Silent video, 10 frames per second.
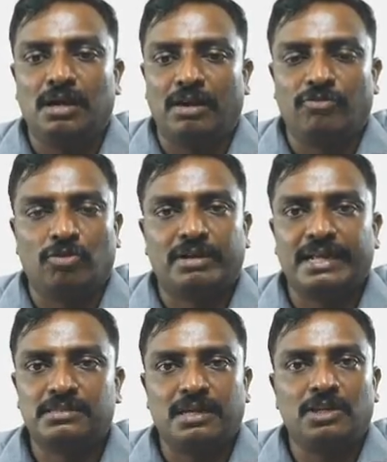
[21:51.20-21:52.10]
And for
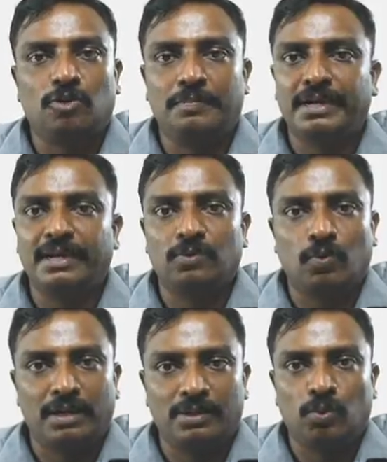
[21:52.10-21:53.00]
grayscale, you will be getting
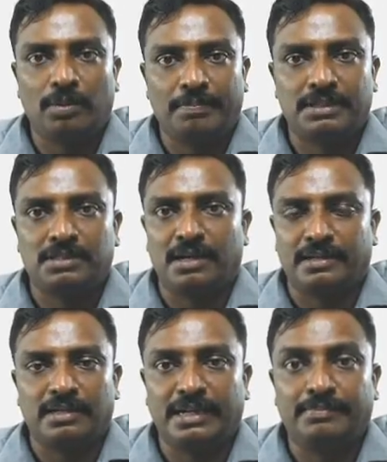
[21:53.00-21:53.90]
only 1 pixel,
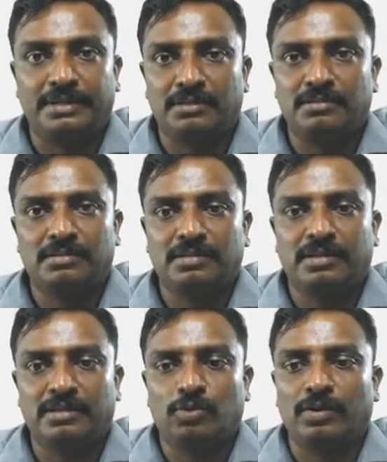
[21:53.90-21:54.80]
like 8-bit.
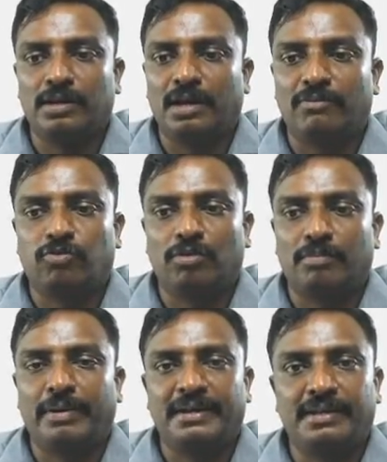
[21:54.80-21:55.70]
And for
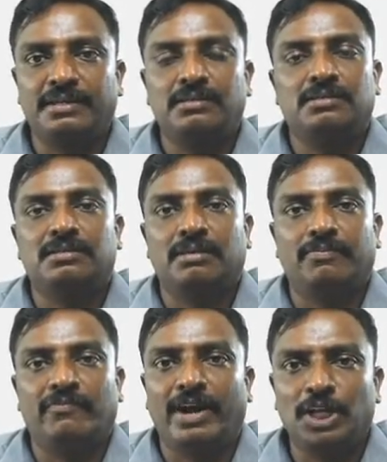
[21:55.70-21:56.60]
binary, the
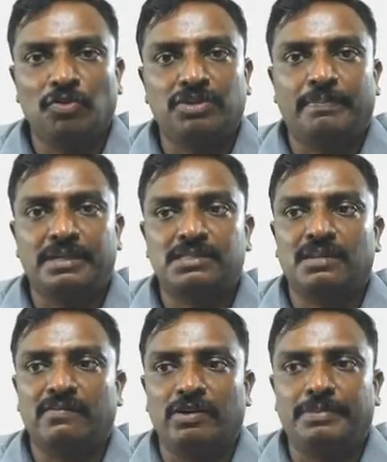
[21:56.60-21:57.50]
value of the
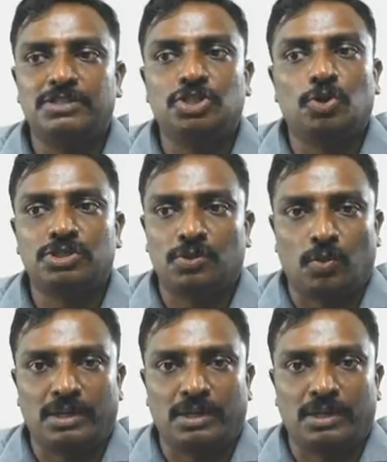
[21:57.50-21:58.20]
pixel will be zeros and